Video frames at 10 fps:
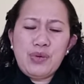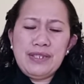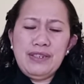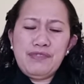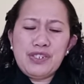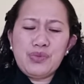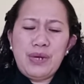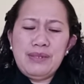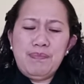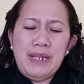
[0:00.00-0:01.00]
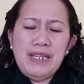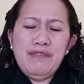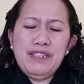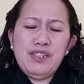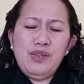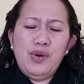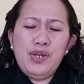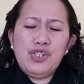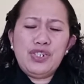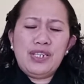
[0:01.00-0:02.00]
chapter 20, verse 20, believe in the
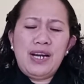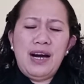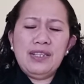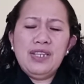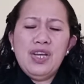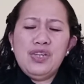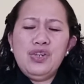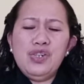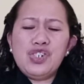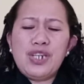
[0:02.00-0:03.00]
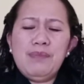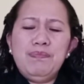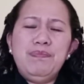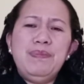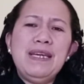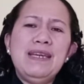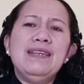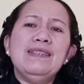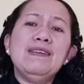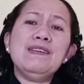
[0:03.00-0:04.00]
Lord your God, you shall
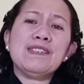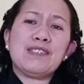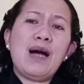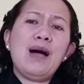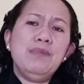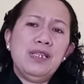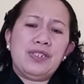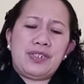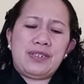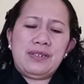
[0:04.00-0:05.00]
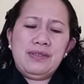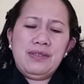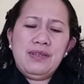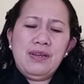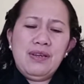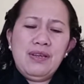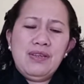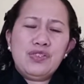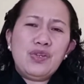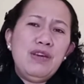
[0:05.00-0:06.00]
be established.
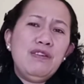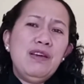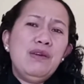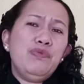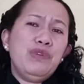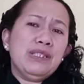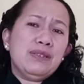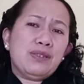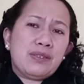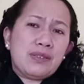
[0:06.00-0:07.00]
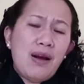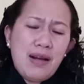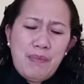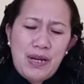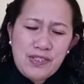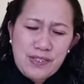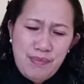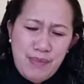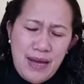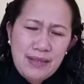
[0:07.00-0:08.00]
So if we talk about
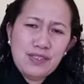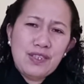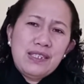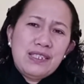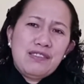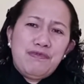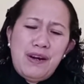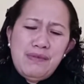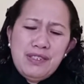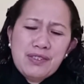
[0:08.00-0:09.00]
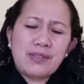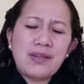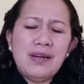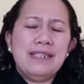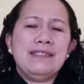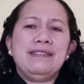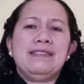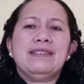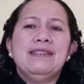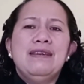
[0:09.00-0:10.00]
cement, so it is very solid,
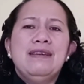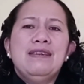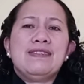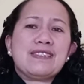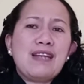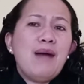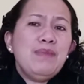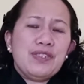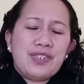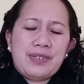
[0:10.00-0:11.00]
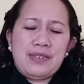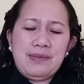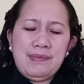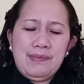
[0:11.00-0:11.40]
established.